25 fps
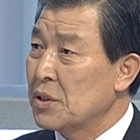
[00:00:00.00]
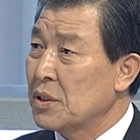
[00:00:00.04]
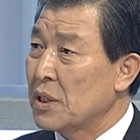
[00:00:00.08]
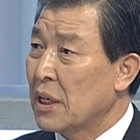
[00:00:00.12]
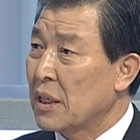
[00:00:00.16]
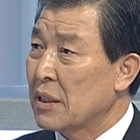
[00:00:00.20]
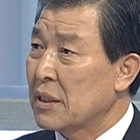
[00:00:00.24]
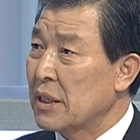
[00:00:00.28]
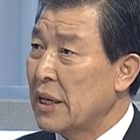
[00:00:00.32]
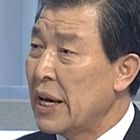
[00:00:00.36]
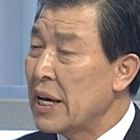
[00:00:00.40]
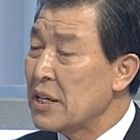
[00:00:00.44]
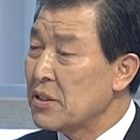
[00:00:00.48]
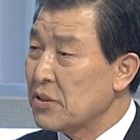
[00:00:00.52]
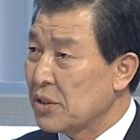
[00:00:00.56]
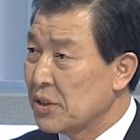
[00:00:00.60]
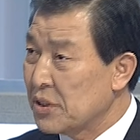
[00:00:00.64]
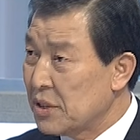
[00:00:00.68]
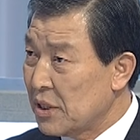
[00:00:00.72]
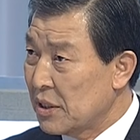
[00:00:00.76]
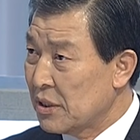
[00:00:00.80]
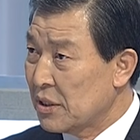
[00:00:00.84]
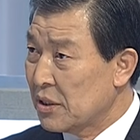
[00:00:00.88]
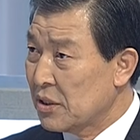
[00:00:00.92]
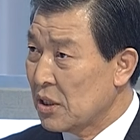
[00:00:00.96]
and
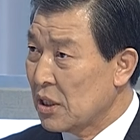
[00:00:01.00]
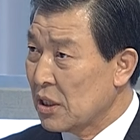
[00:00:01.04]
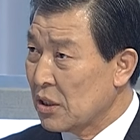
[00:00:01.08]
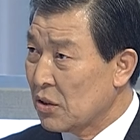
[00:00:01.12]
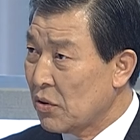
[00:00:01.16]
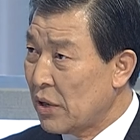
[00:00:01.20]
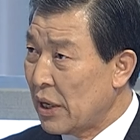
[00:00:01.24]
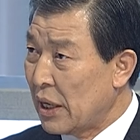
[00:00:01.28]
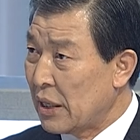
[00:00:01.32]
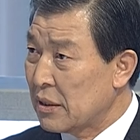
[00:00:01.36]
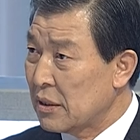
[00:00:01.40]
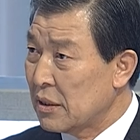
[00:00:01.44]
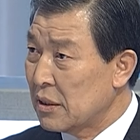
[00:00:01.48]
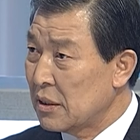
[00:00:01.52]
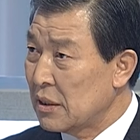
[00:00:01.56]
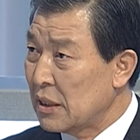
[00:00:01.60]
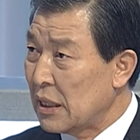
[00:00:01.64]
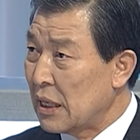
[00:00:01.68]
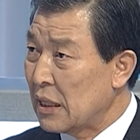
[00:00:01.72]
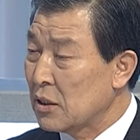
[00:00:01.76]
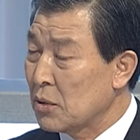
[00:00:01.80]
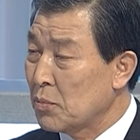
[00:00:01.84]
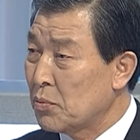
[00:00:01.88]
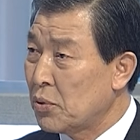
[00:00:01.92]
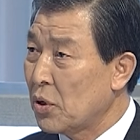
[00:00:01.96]
agencies together,
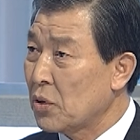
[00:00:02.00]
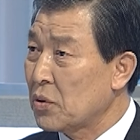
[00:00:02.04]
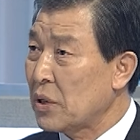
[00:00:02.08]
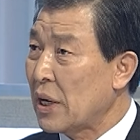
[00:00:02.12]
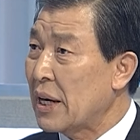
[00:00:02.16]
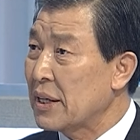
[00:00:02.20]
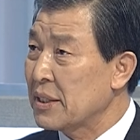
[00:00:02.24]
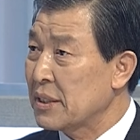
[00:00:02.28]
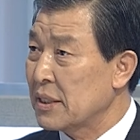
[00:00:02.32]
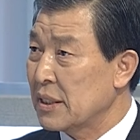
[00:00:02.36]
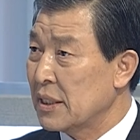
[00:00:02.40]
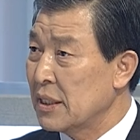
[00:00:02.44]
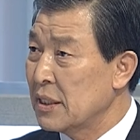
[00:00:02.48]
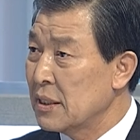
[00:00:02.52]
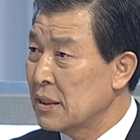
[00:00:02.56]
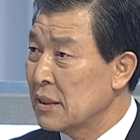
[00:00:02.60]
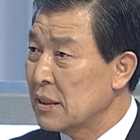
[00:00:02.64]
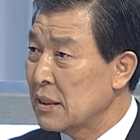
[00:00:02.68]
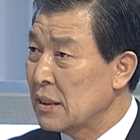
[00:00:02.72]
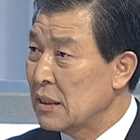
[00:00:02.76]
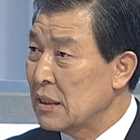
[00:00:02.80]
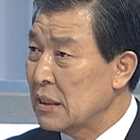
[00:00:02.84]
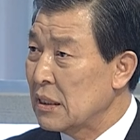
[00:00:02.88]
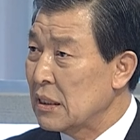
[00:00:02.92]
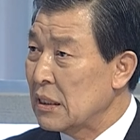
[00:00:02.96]
and prioritizing it,
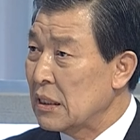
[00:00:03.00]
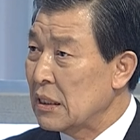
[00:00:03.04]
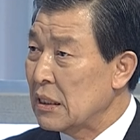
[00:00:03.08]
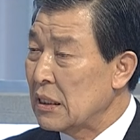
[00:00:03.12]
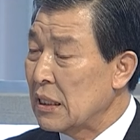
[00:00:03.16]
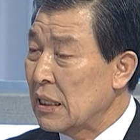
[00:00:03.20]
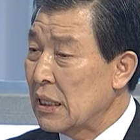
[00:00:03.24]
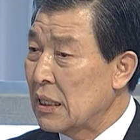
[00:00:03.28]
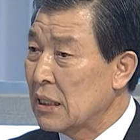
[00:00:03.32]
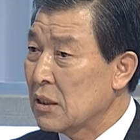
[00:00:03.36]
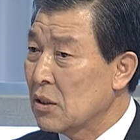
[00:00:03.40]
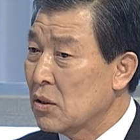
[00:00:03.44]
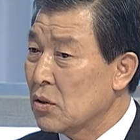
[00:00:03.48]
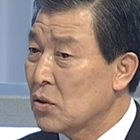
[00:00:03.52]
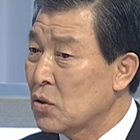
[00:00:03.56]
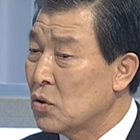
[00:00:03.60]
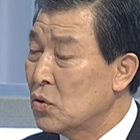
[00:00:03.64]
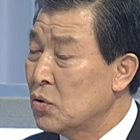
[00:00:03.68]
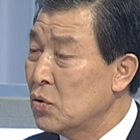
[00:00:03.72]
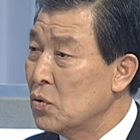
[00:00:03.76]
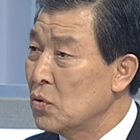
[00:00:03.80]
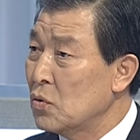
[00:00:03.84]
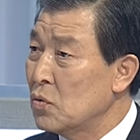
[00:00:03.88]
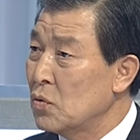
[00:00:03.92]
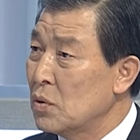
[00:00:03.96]
and
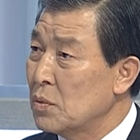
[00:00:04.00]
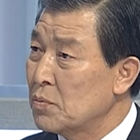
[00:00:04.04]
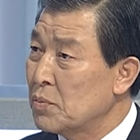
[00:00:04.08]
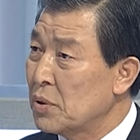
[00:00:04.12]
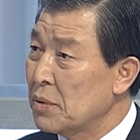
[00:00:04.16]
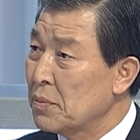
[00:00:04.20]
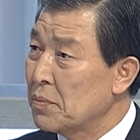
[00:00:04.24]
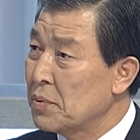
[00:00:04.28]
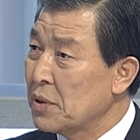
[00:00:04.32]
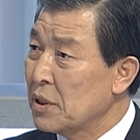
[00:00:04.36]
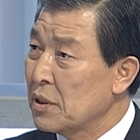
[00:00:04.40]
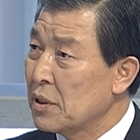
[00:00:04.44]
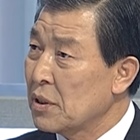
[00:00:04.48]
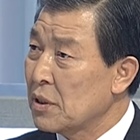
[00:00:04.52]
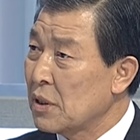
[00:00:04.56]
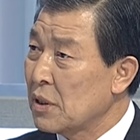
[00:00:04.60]
to prepare